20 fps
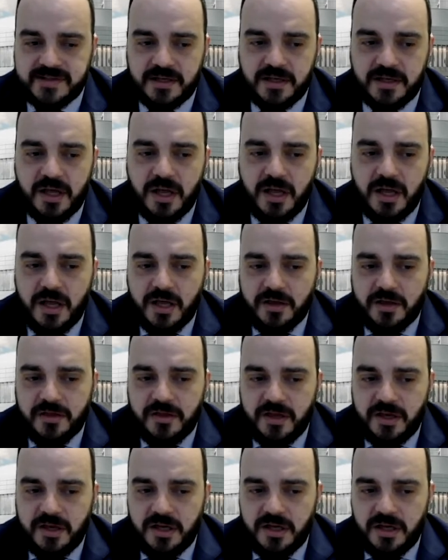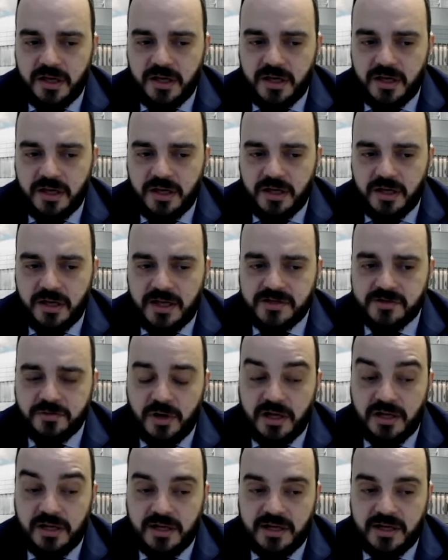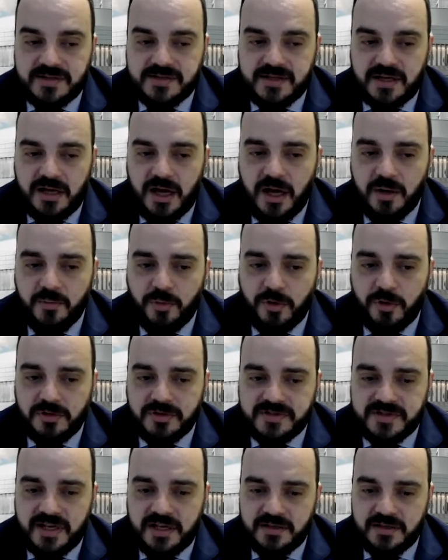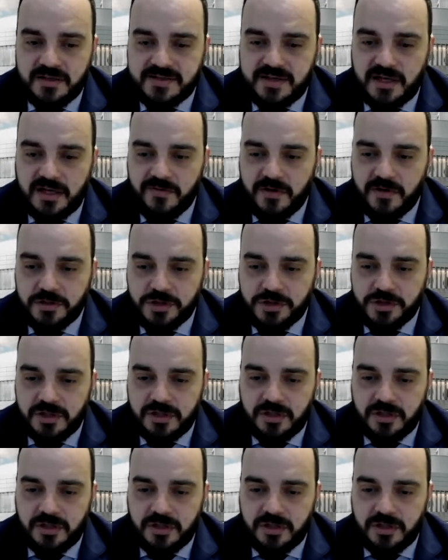As well as eyeball salvage